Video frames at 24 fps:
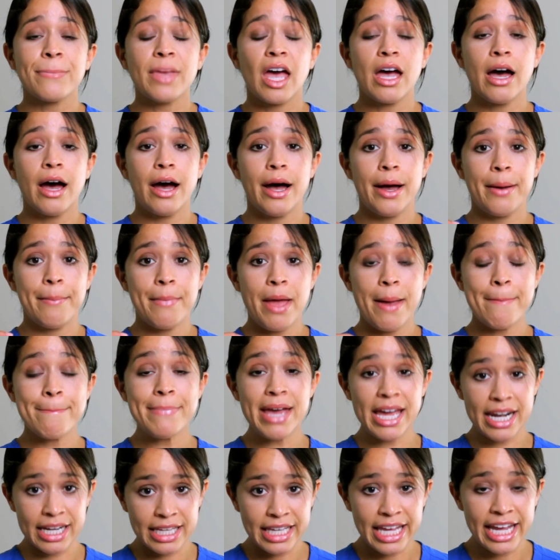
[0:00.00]
um,
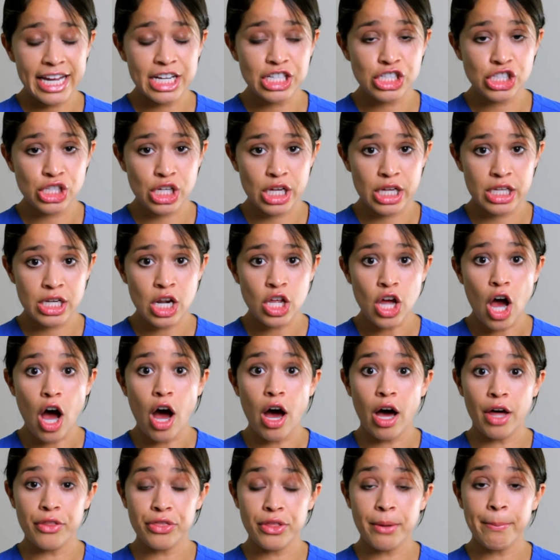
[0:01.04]
medication
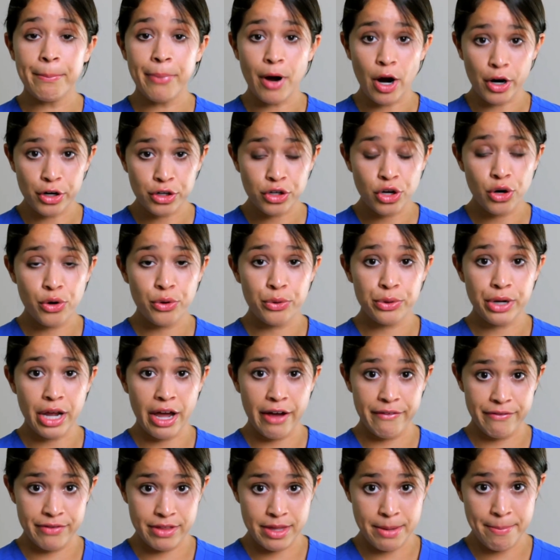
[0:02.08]
on the barcode
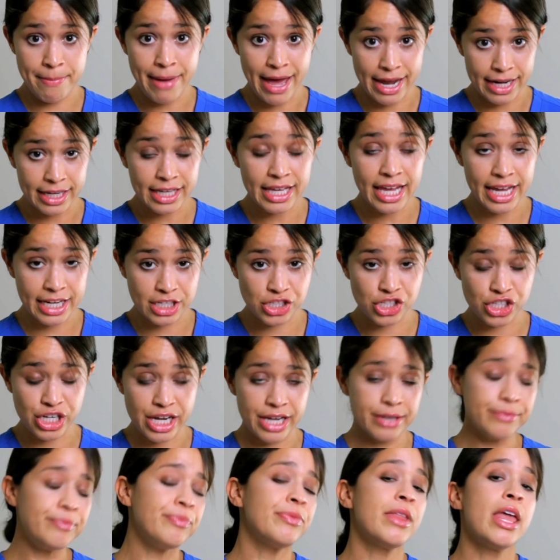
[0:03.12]
of the
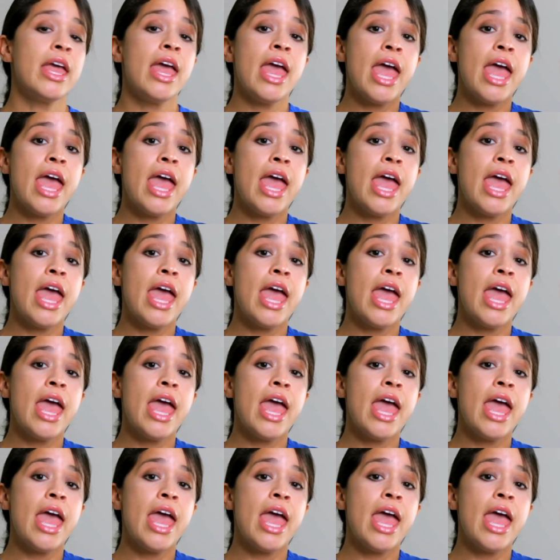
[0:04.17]
medication